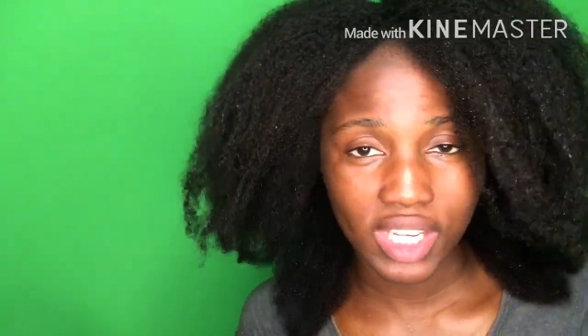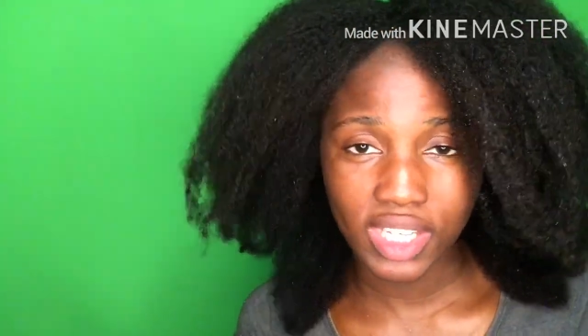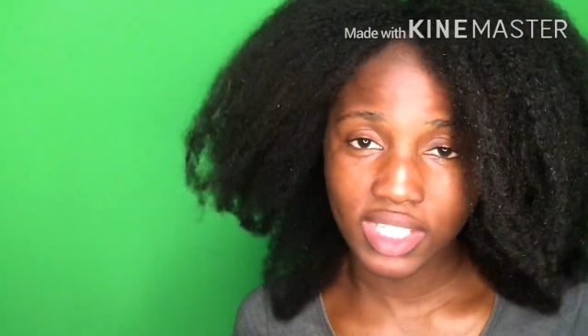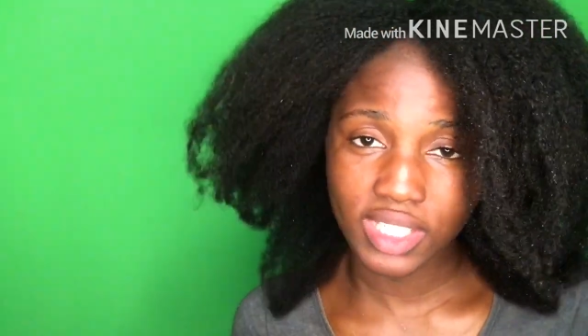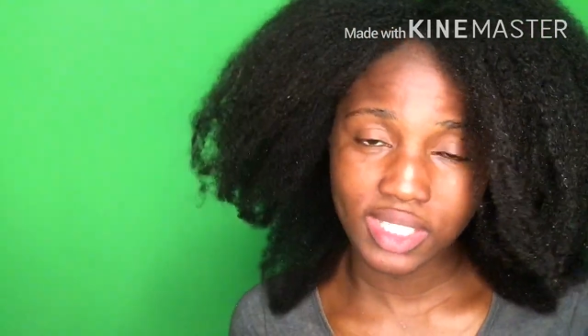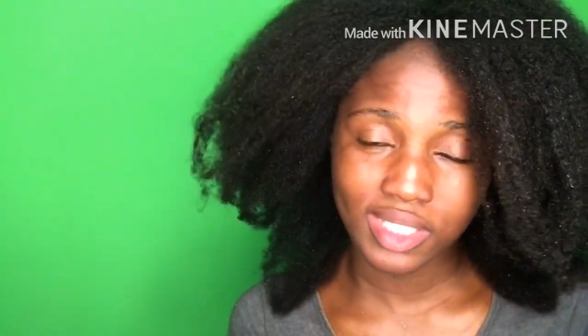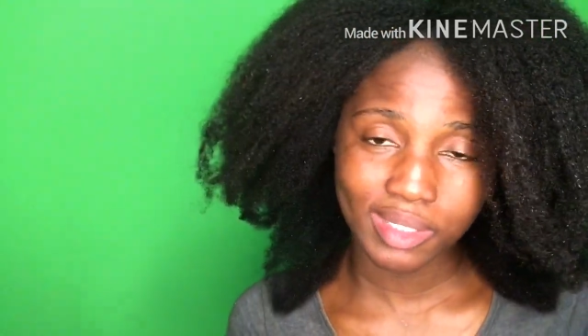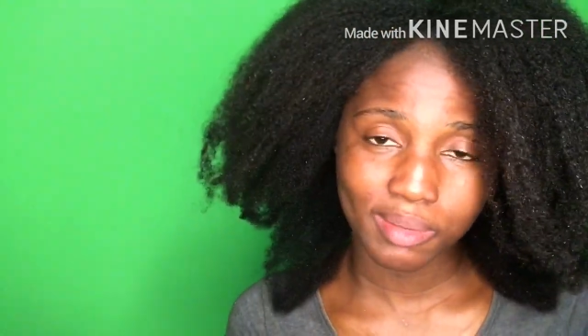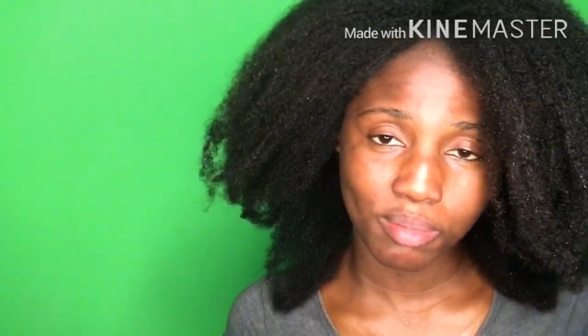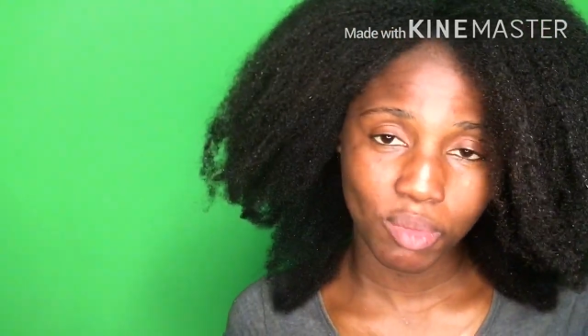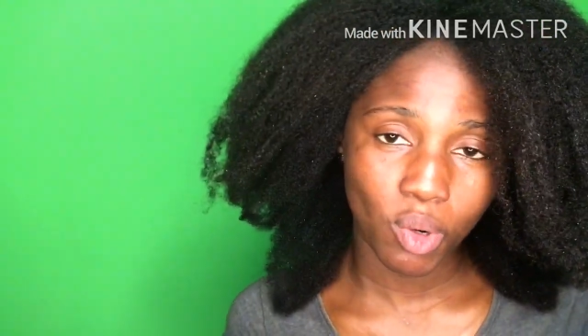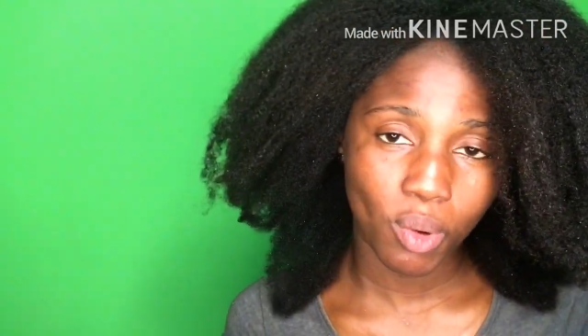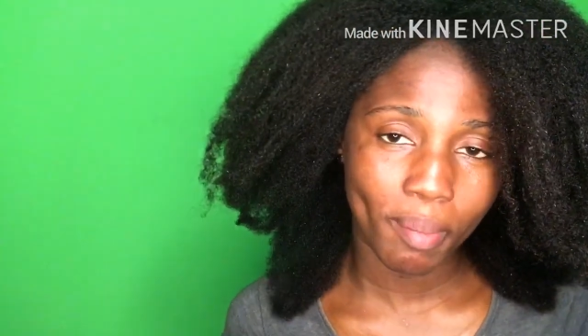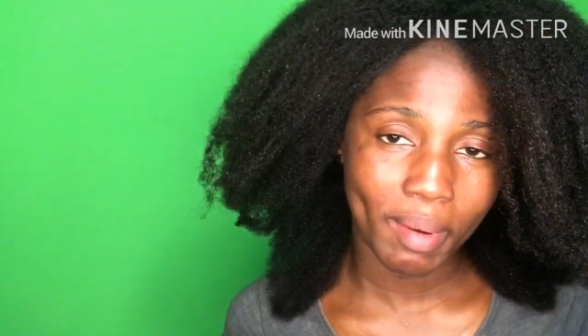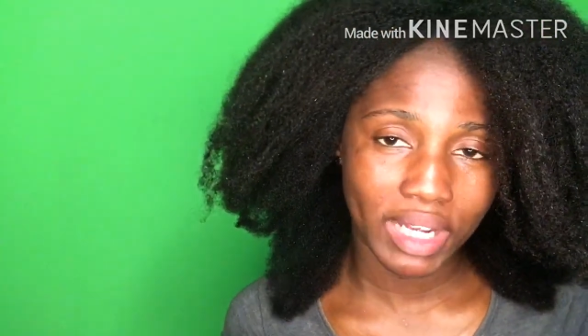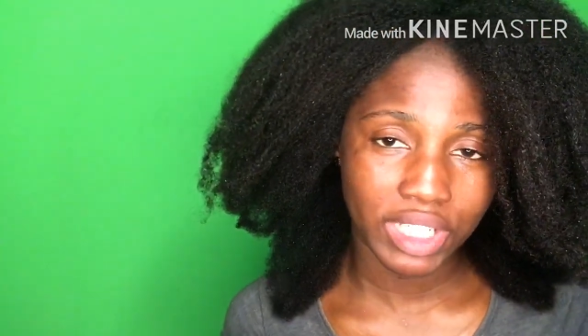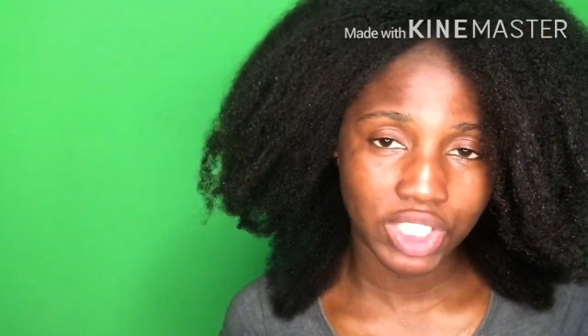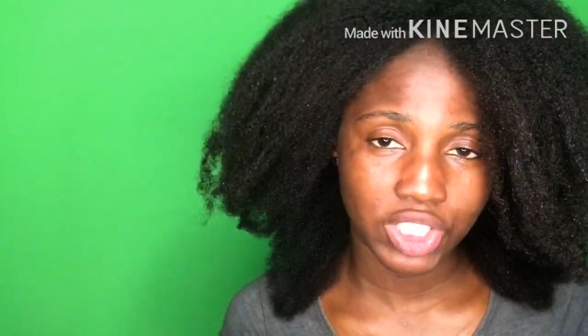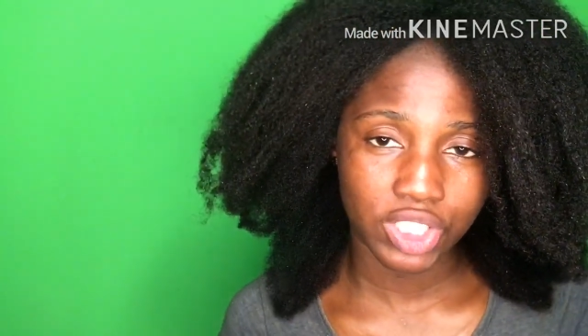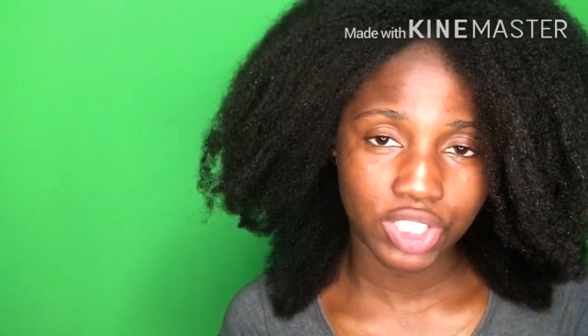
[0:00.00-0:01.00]
in small
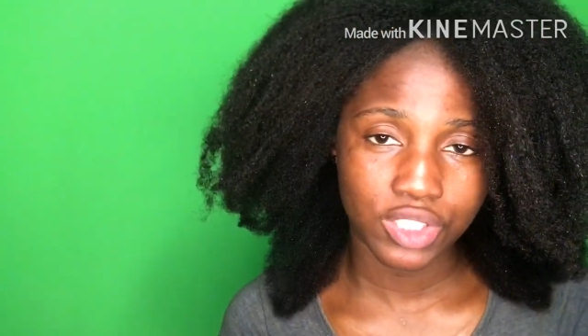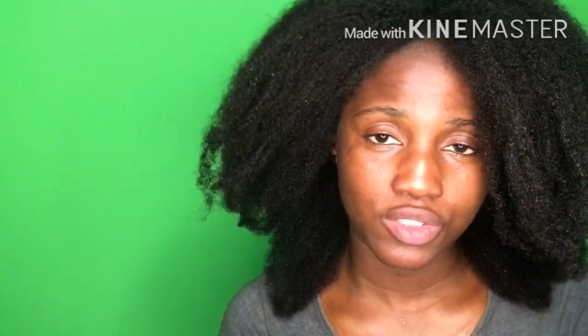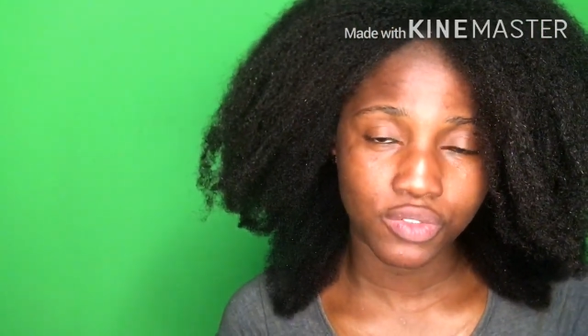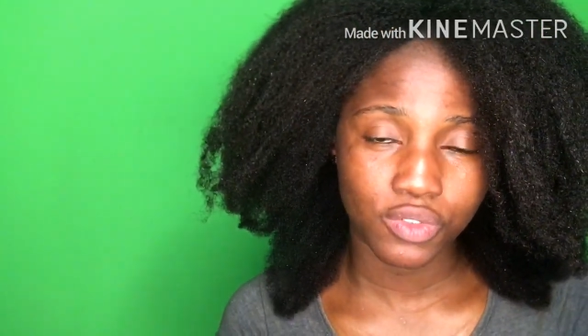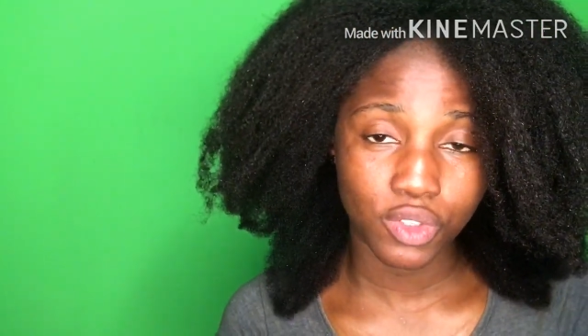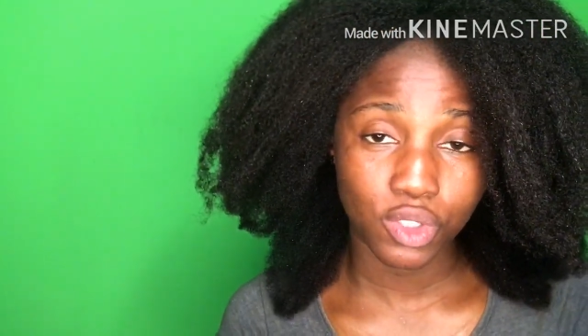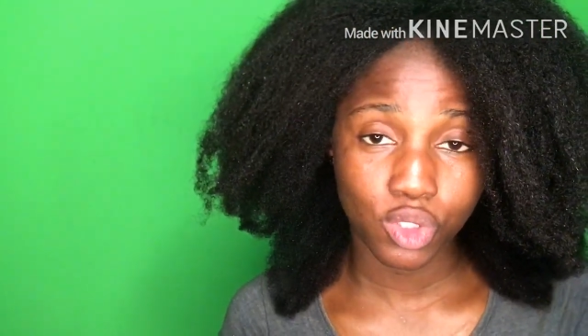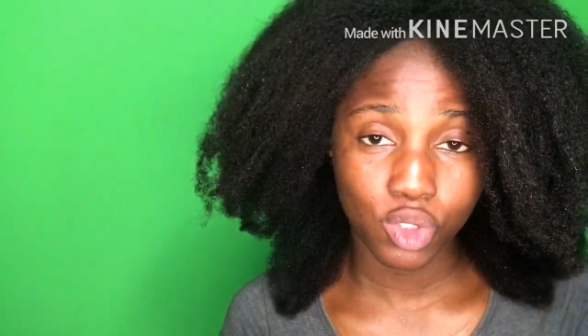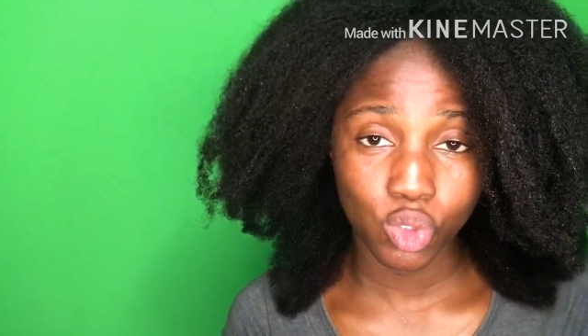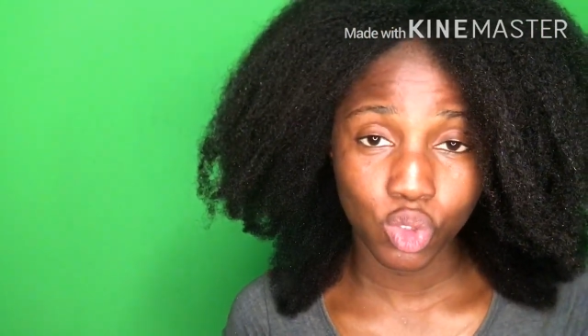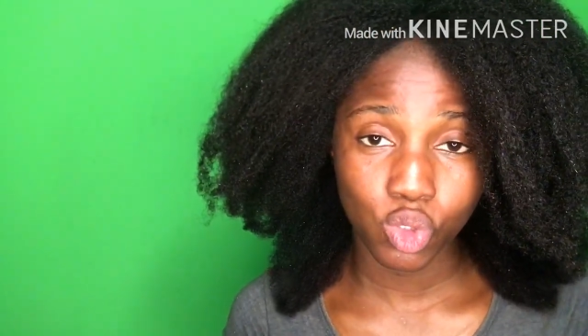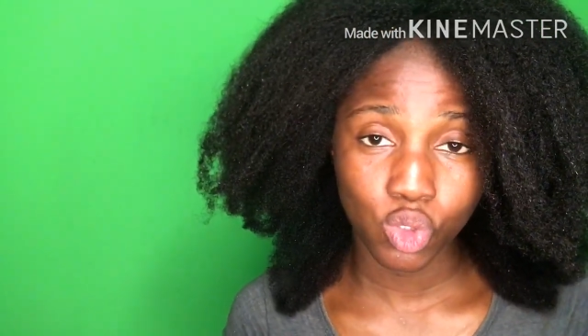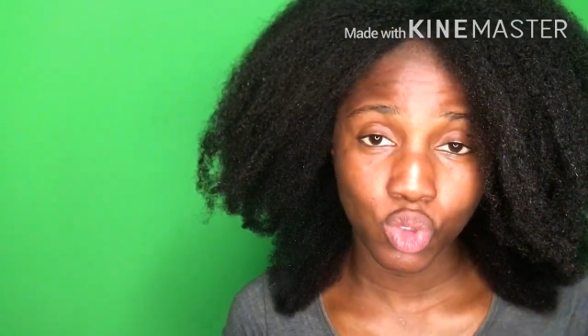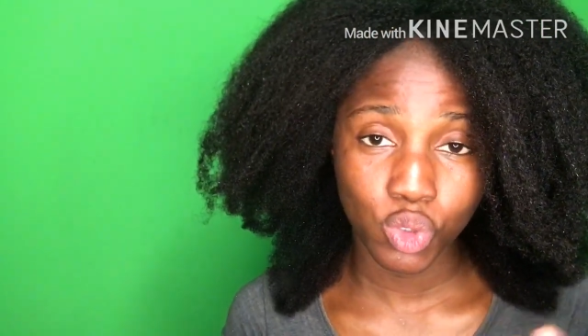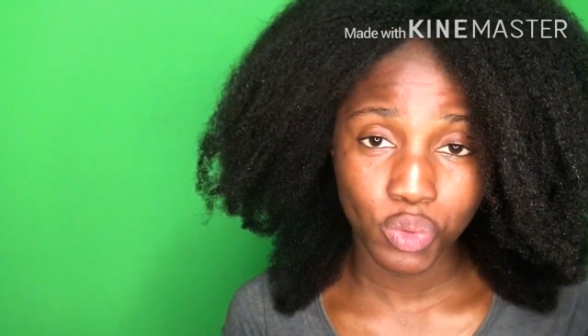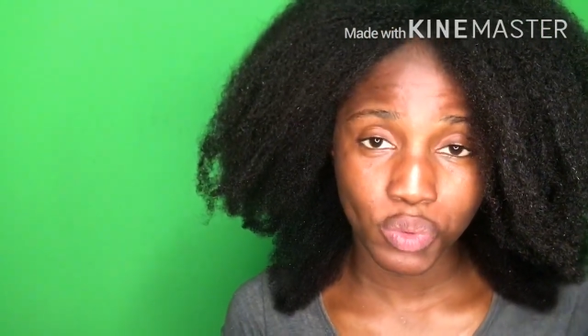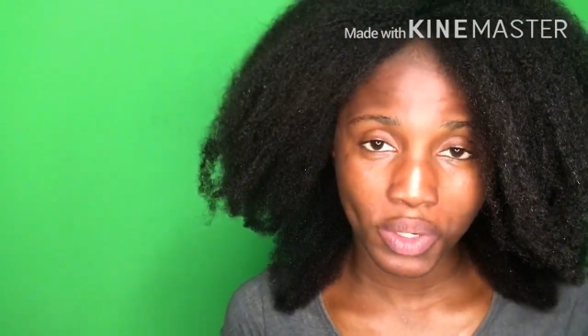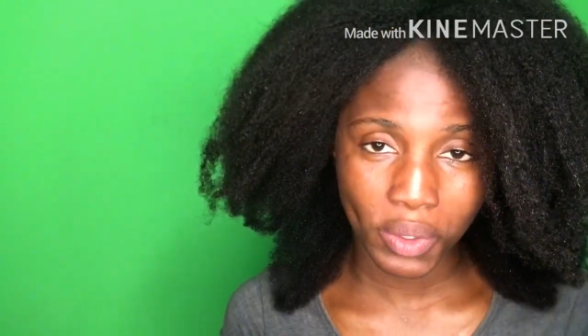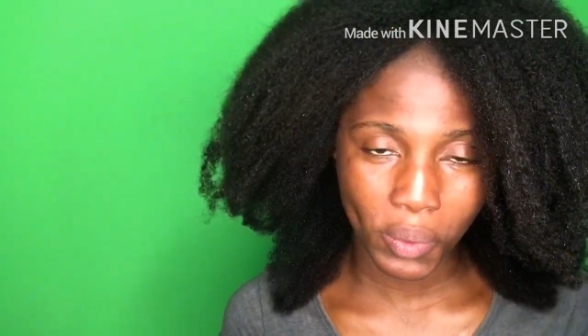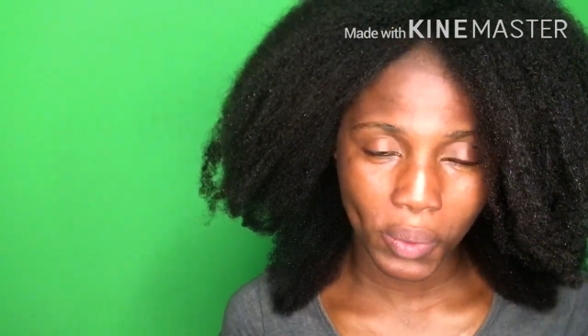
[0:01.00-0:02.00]
batches for those
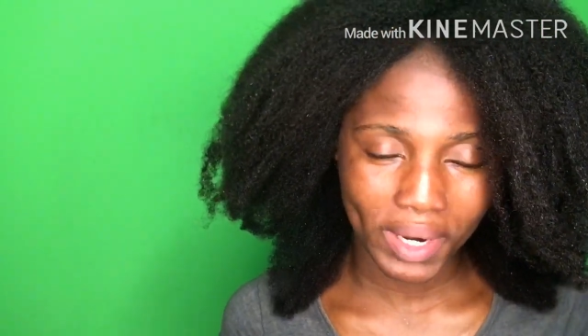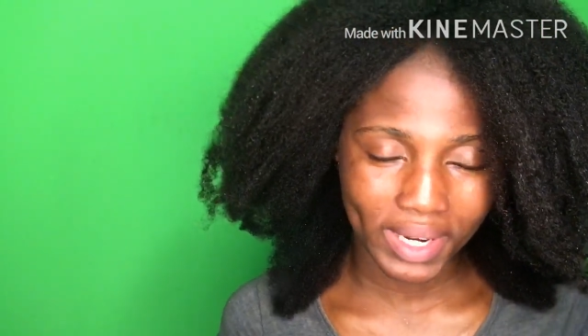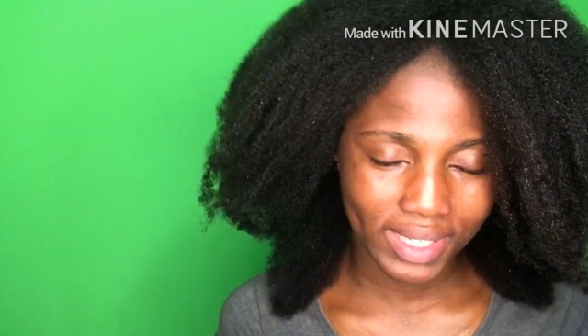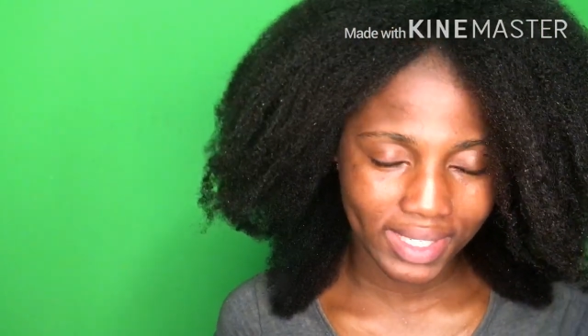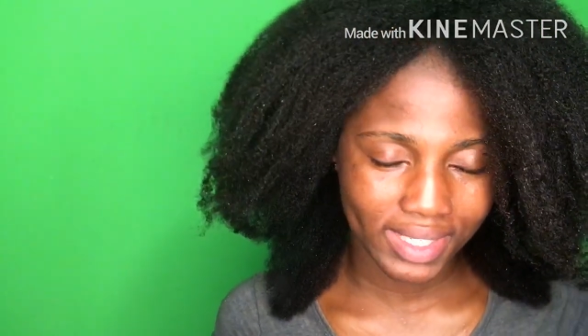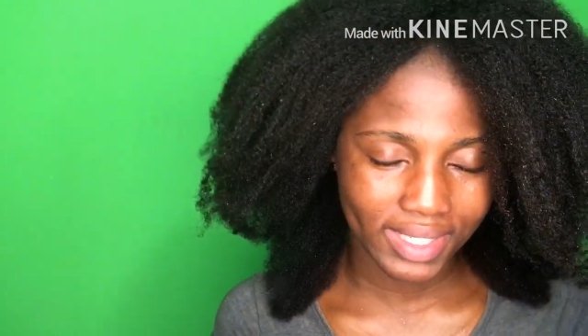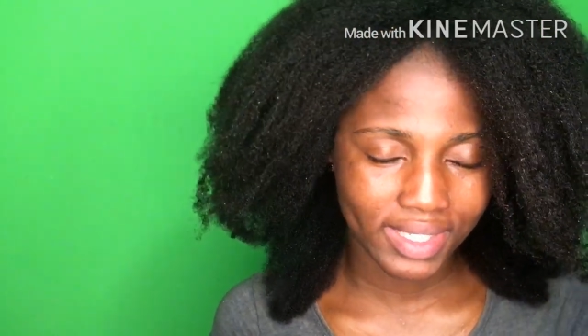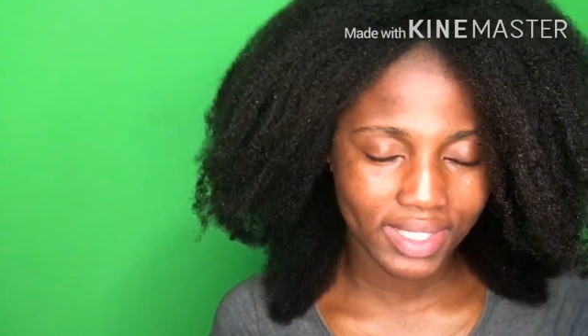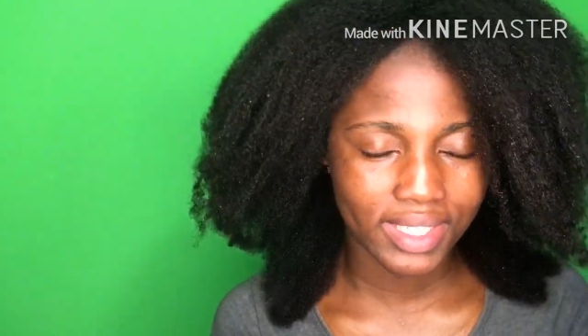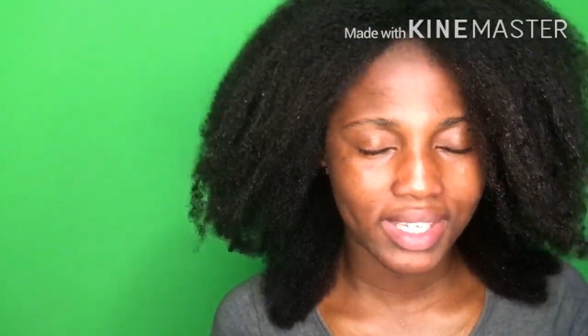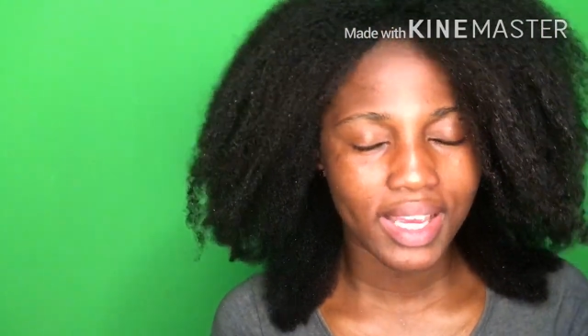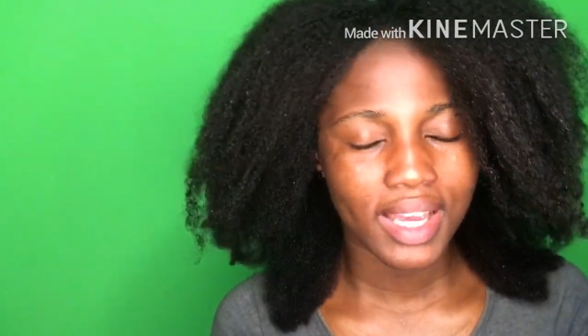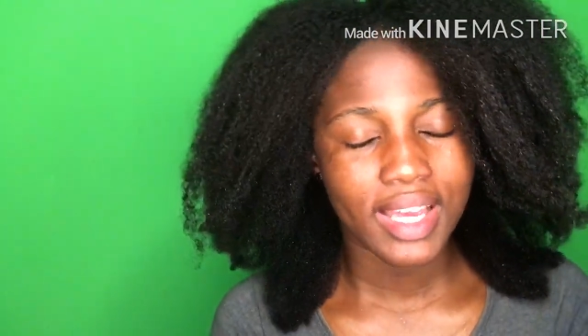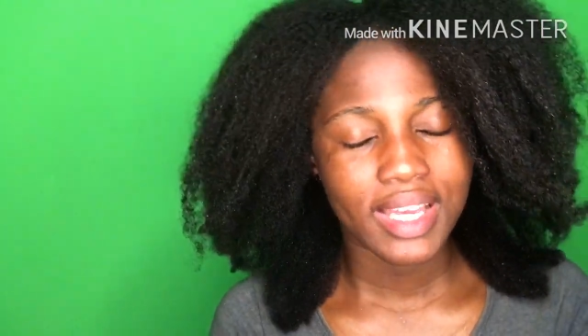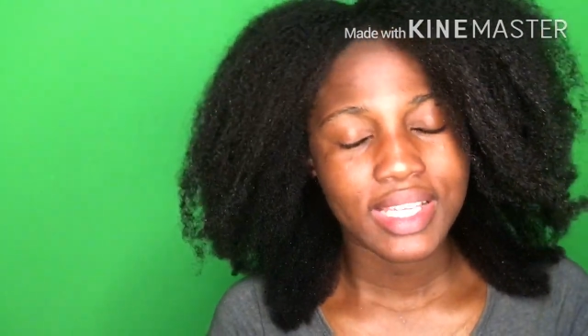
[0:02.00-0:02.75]
who request.